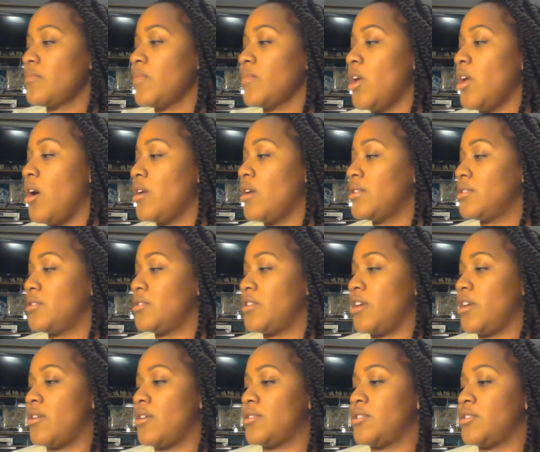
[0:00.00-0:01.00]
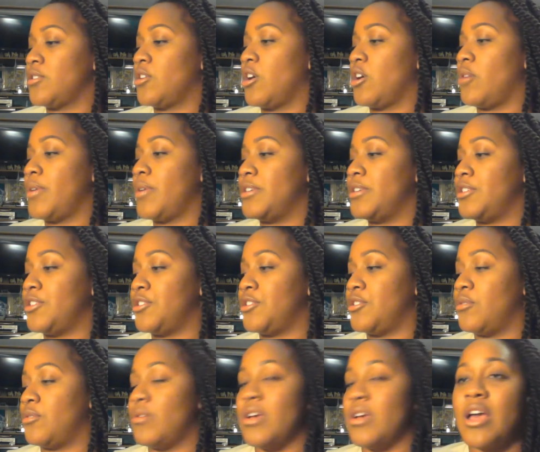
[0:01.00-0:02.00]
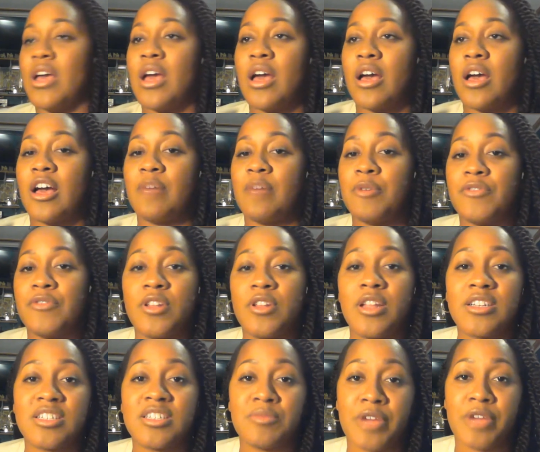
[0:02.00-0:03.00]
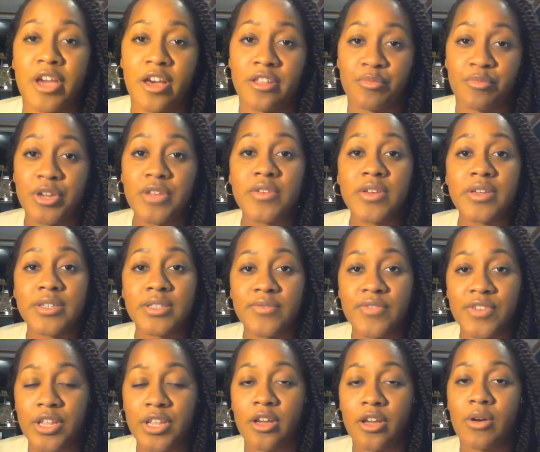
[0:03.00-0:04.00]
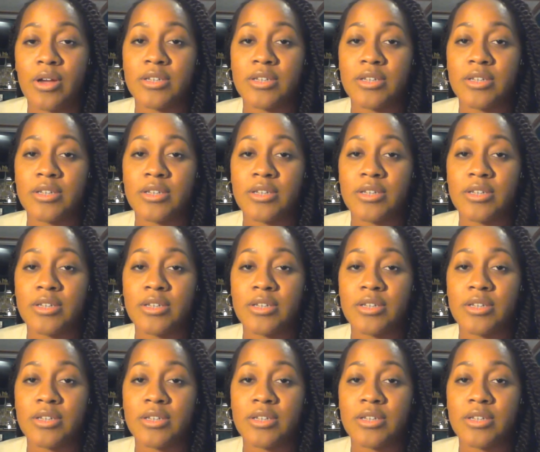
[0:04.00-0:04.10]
Also, they also go into, if you looked at my previous video,